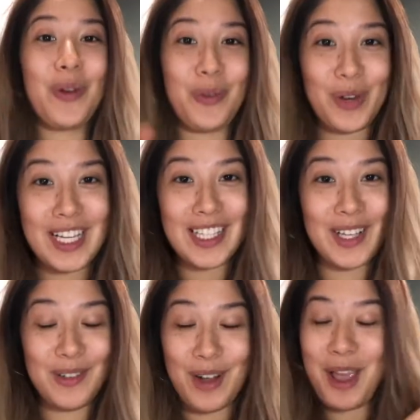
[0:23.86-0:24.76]
reason
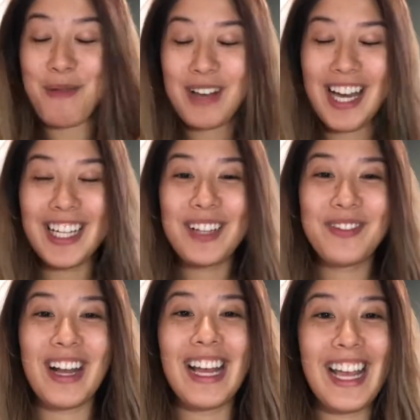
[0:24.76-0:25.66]
why I'm cutting
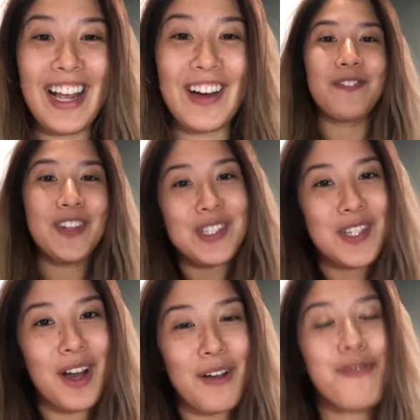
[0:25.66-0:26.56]
my hair. First
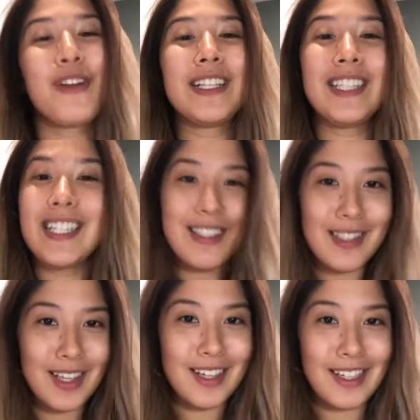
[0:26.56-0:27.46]
off, since
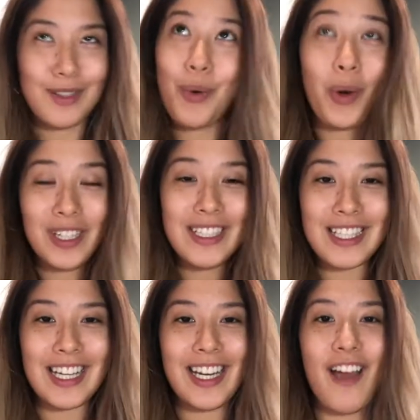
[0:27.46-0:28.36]
the
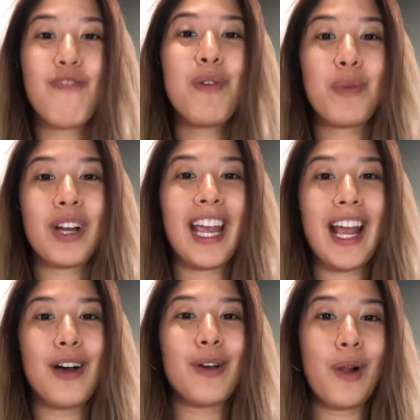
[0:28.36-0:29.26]
quarantine, I've been working
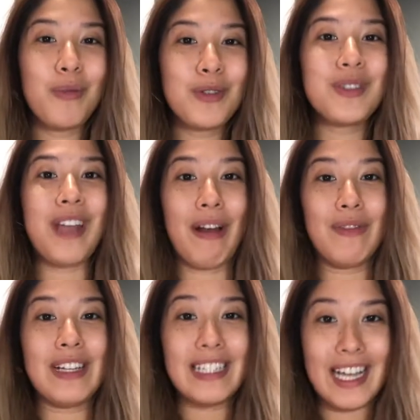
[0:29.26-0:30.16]
out almost
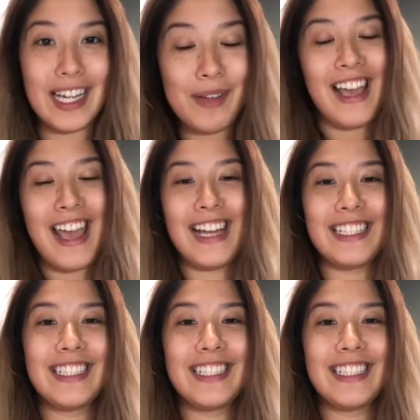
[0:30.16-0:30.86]
every day, and